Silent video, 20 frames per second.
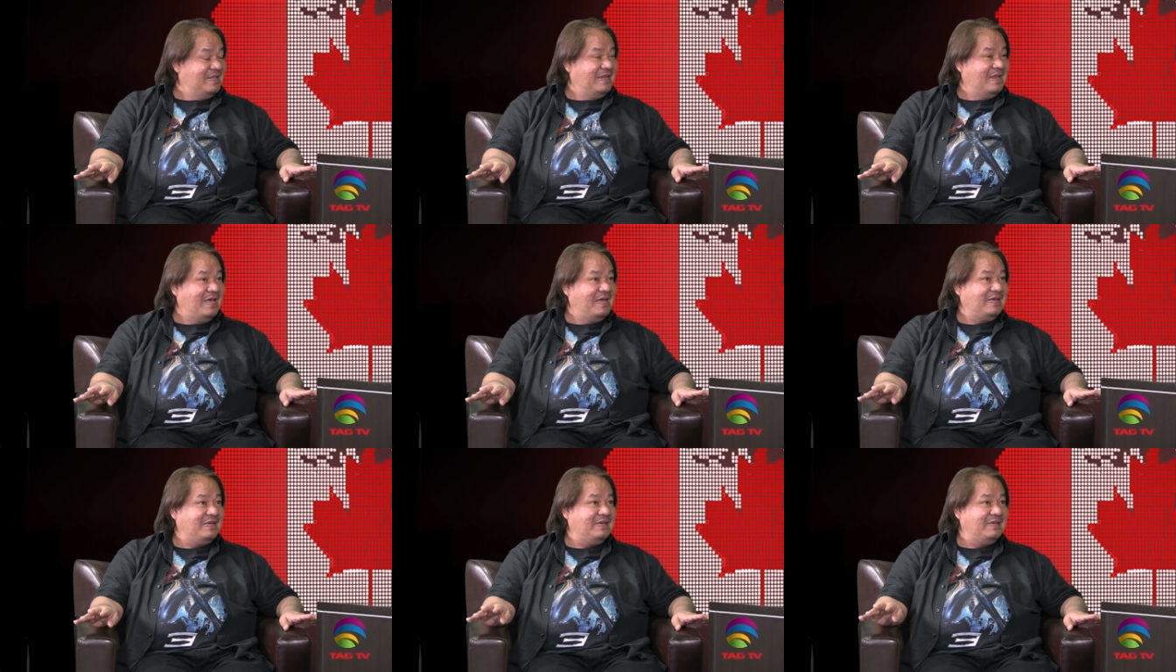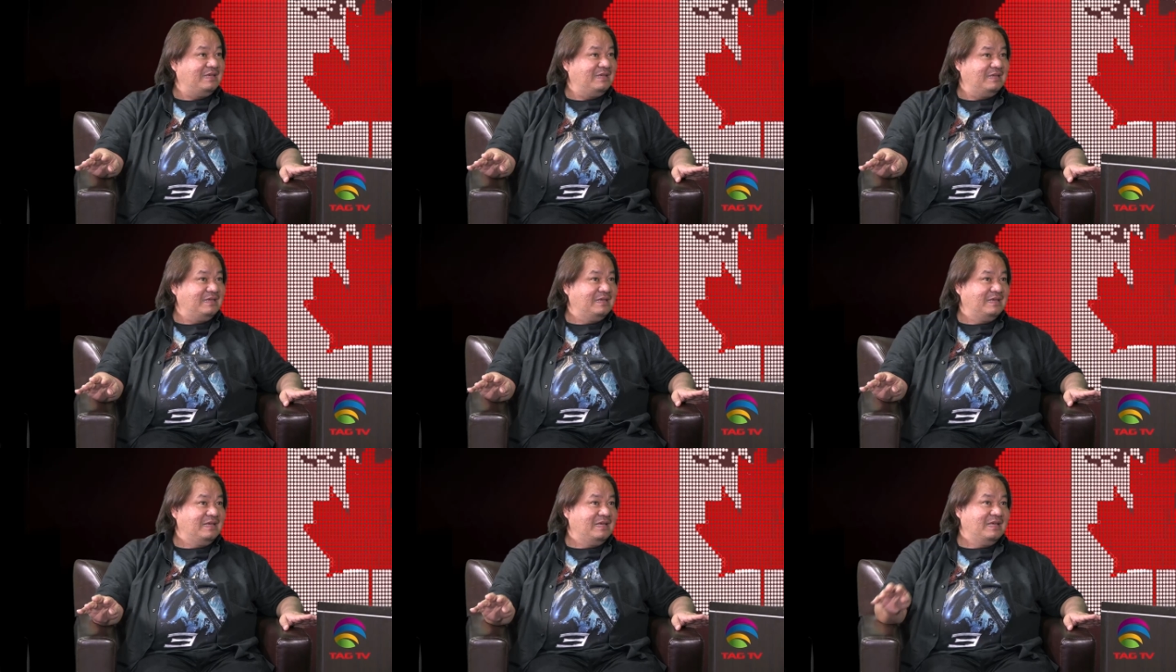Like
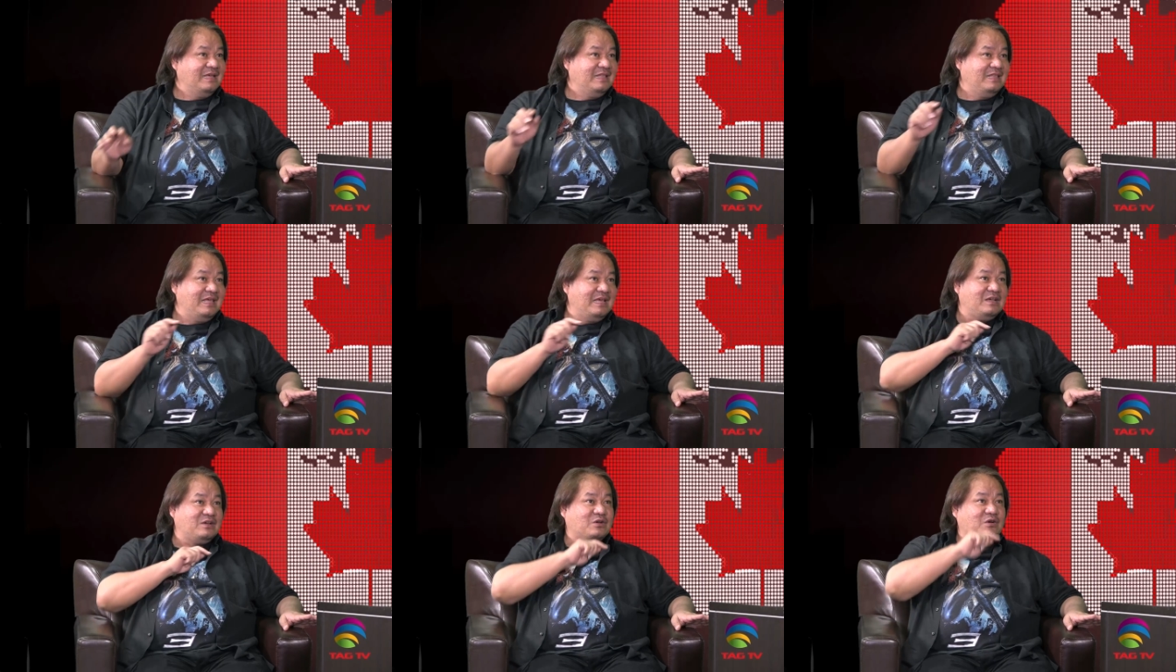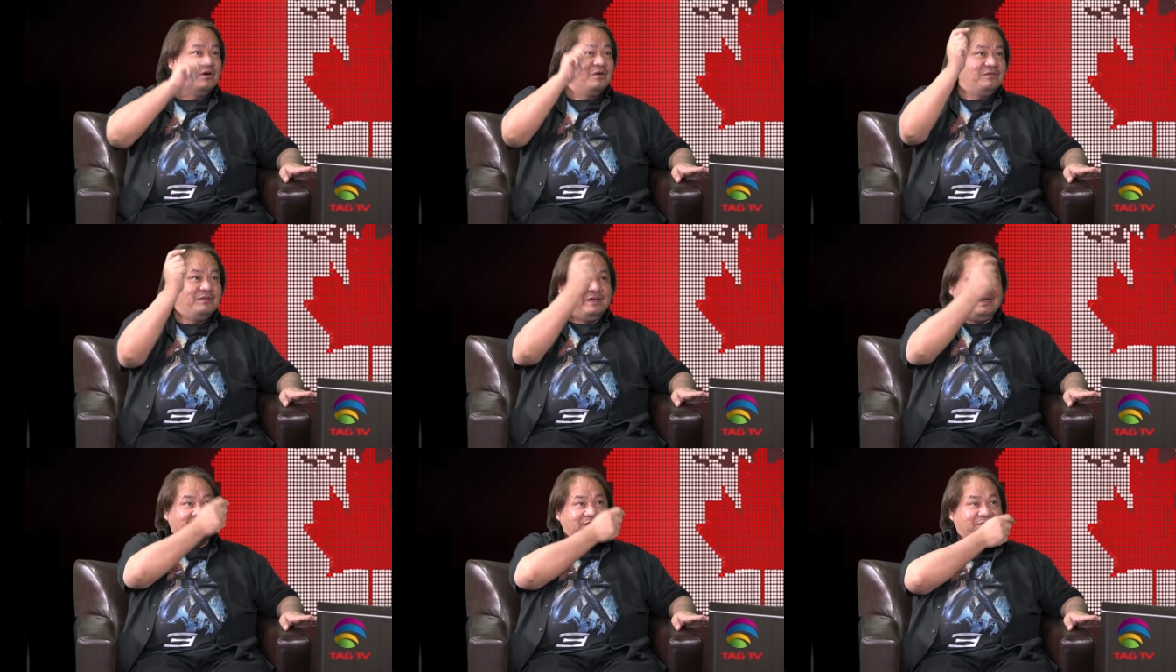they
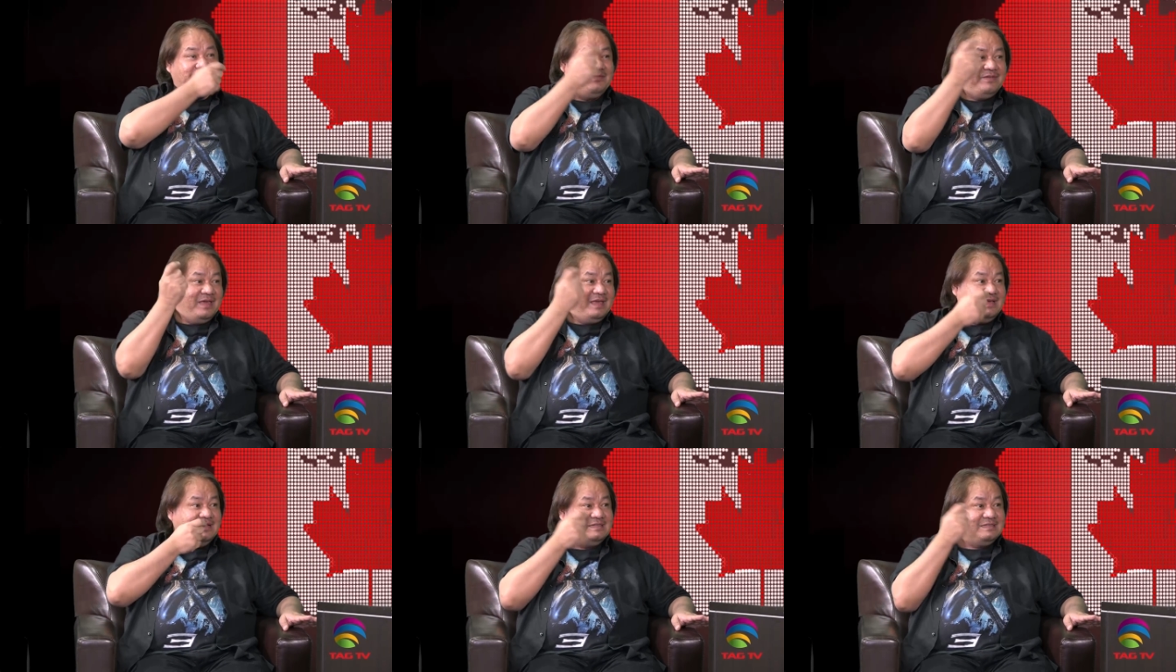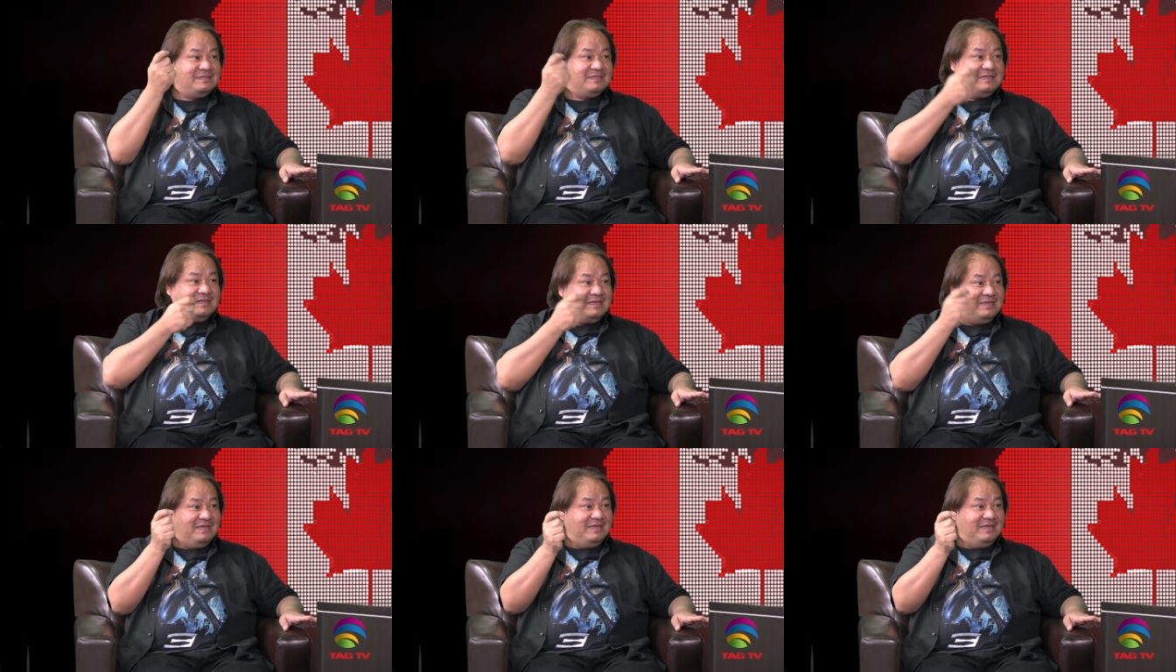cover the face